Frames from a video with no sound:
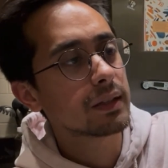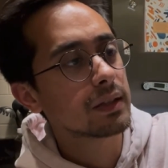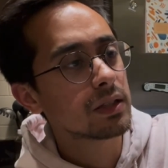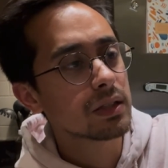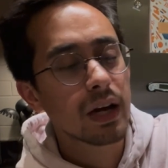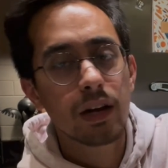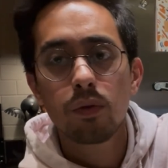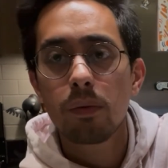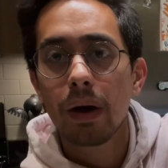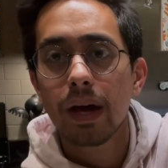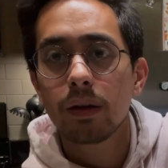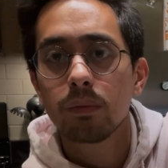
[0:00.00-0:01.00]
This is kind of what
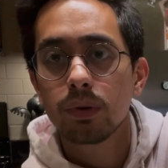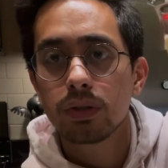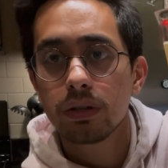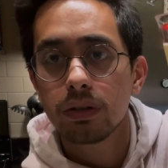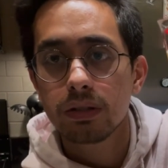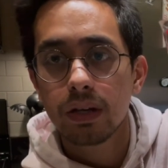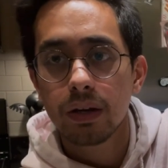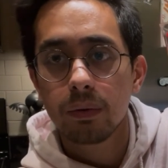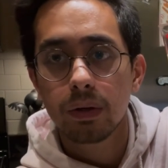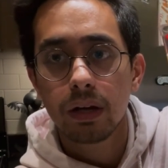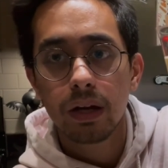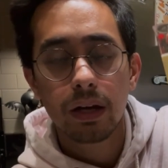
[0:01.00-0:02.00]
my kombucha looks like
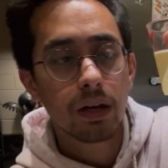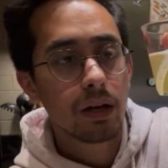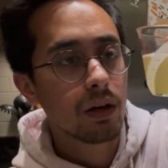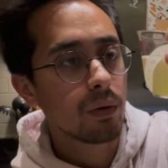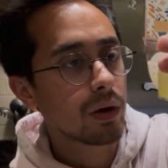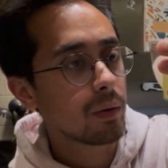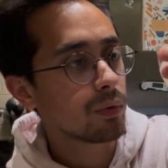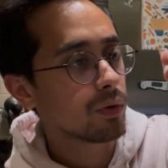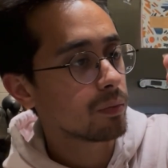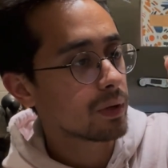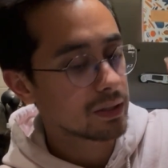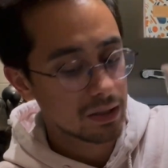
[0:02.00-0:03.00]
when I brew it
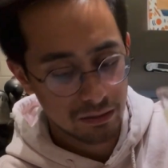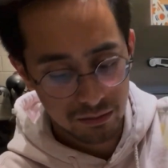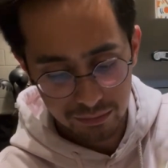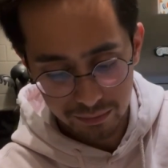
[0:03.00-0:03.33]
myself.